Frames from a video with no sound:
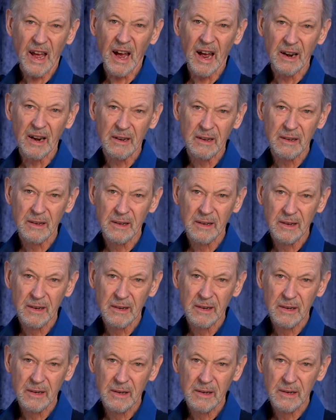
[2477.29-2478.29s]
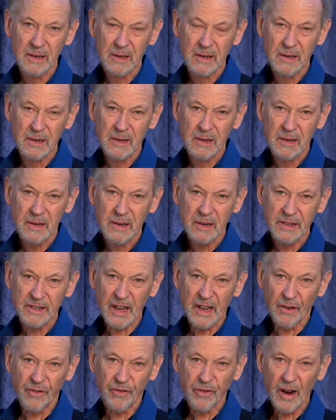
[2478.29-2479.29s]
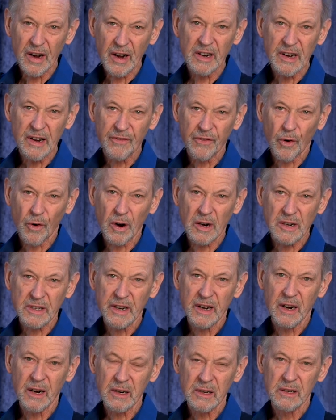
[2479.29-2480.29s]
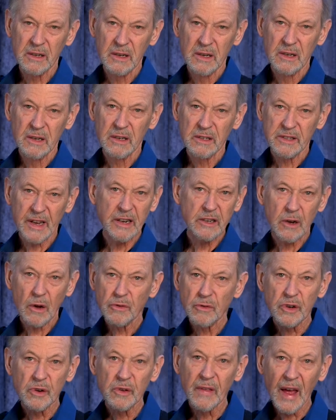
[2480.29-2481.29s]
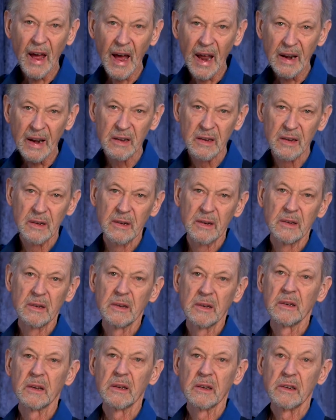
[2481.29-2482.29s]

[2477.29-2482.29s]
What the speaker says: What is that? Is that a friendly force here saying, don't do that?